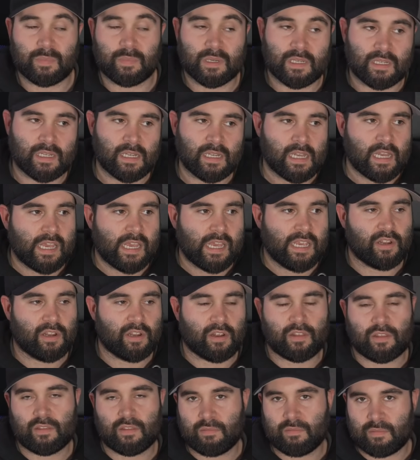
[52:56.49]
But you
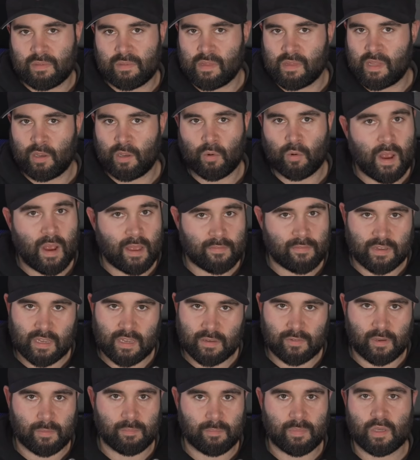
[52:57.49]
know, they all have to
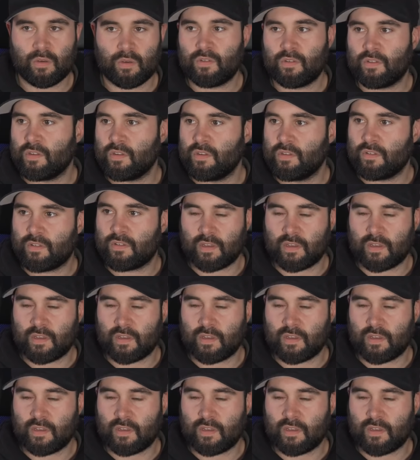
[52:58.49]
have computers.